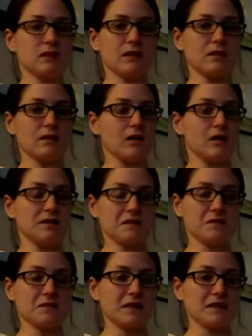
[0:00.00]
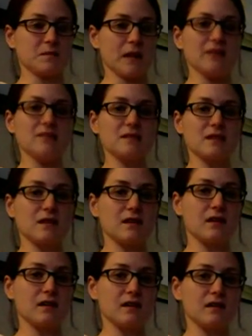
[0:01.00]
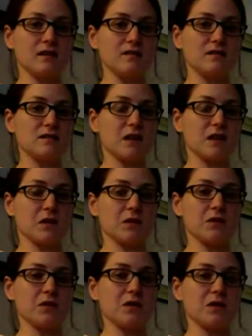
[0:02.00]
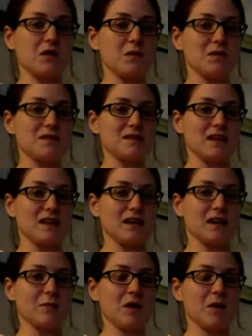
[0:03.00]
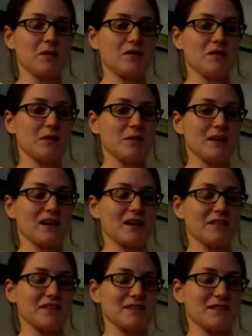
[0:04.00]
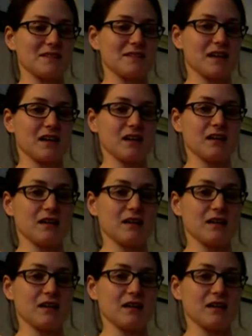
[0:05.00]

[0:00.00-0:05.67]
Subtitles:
it all is in raised beds. So we'll see. I'm hoping for a better harvest this year.